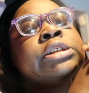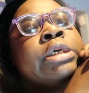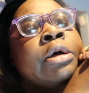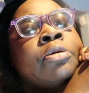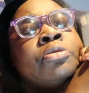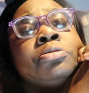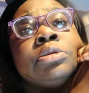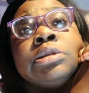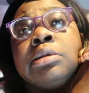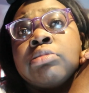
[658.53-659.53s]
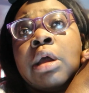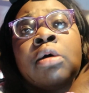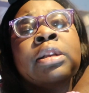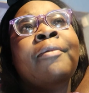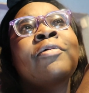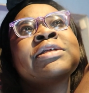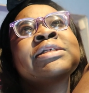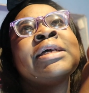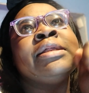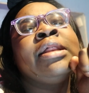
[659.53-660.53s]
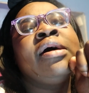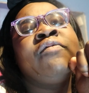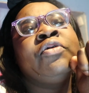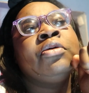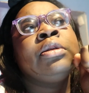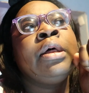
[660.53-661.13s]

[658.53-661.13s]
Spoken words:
So all I want to say, love on your